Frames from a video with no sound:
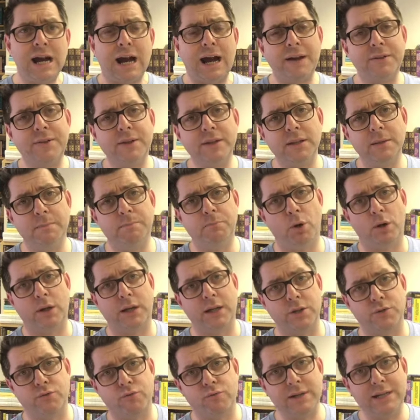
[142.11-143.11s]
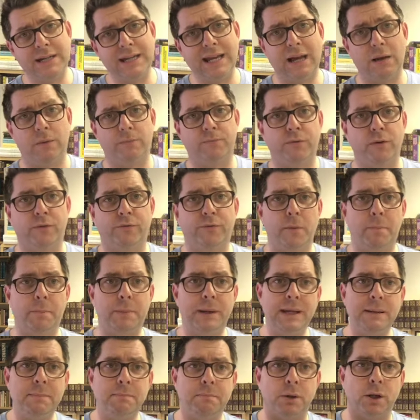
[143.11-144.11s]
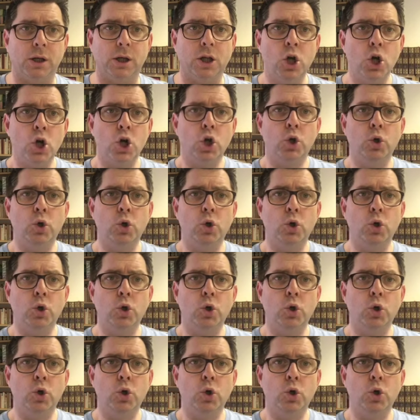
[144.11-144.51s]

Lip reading: I think the book is really helpful for people